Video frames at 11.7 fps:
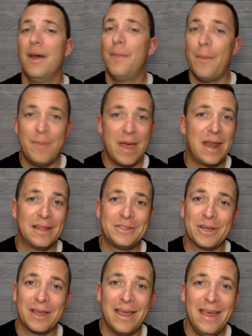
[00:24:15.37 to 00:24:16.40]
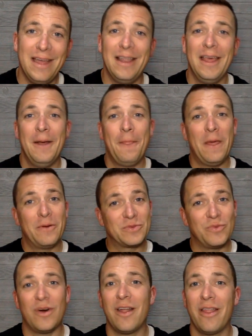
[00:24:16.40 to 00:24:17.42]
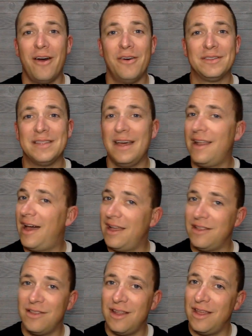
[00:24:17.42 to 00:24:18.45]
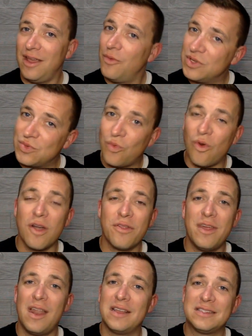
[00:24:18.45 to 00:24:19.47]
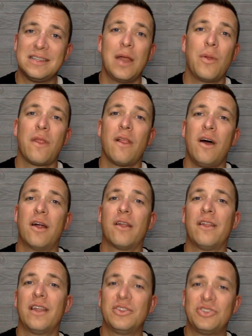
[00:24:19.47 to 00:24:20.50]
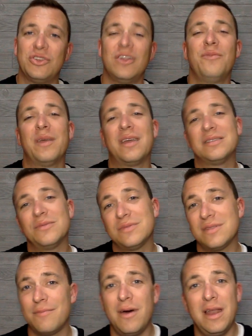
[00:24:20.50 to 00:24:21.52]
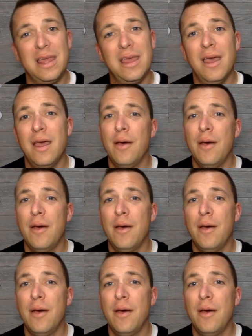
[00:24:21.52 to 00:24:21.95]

But man, I took a hit. that was one of those that I it was worth it. I stayed with it longer than I should have because it was the money.